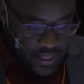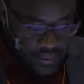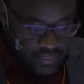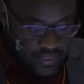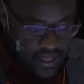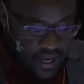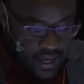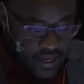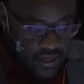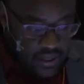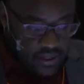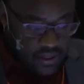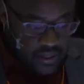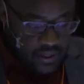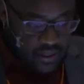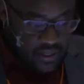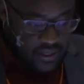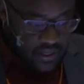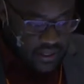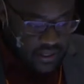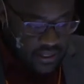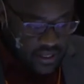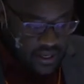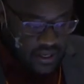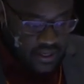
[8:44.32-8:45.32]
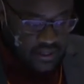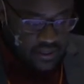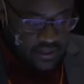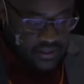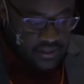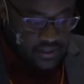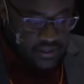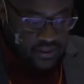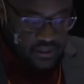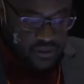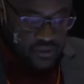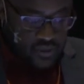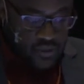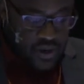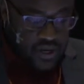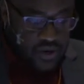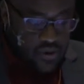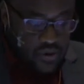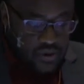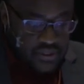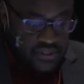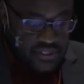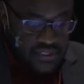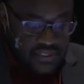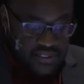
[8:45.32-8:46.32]
Then, in a
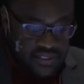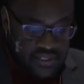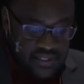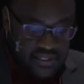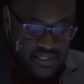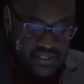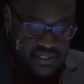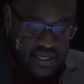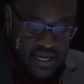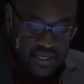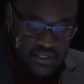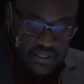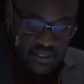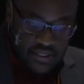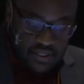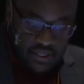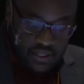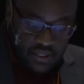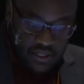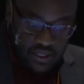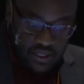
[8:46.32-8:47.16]
UNODC study,